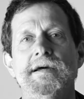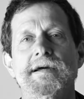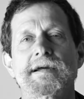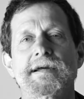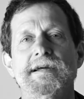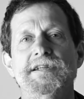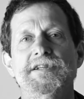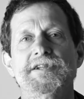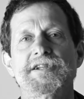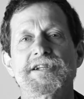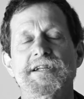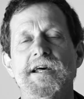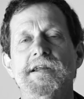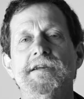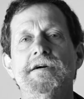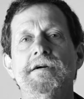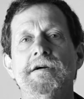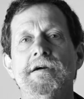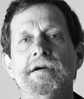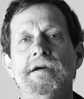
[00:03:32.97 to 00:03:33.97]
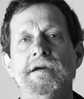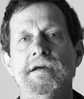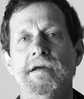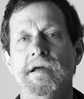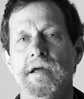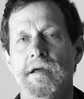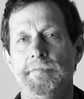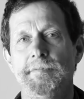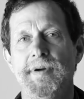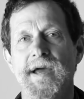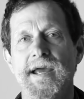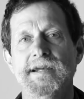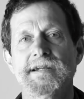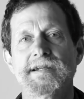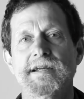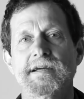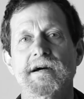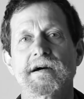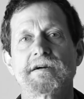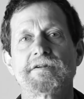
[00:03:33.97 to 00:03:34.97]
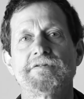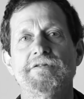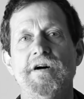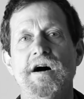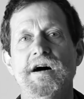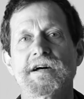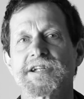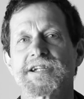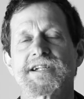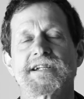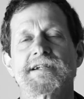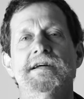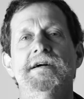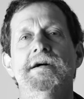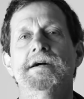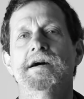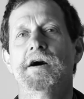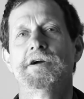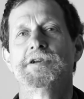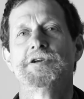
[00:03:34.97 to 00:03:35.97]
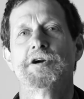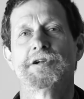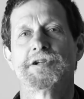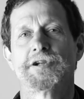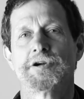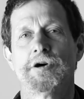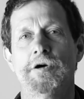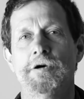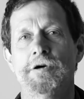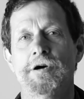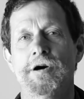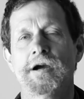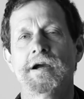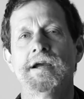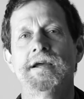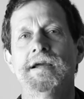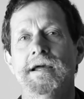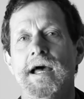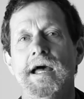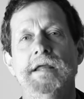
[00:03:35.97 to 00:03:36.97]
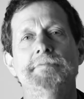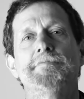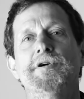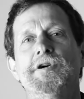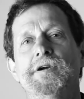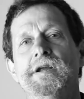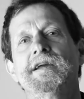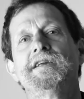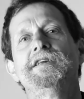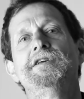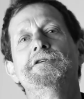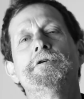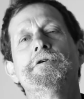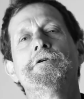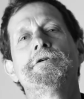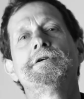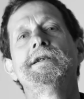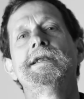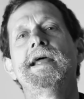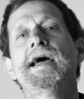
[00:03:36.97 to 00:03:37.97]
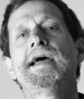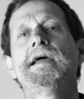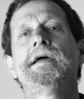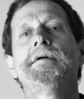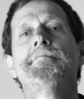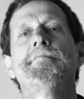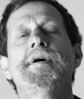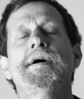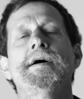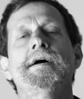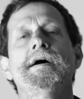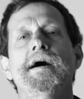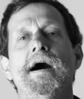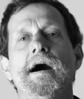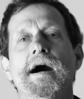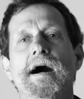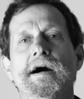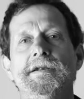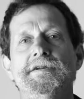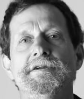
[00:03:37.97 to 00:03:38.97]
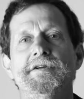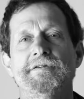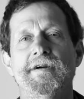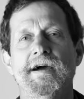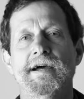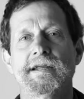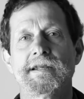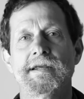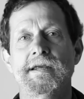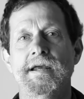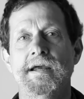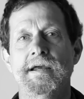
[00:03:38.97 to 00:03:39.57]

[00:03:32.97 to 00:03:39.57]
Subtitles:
Consider painting a cross on your door and putting your name under it,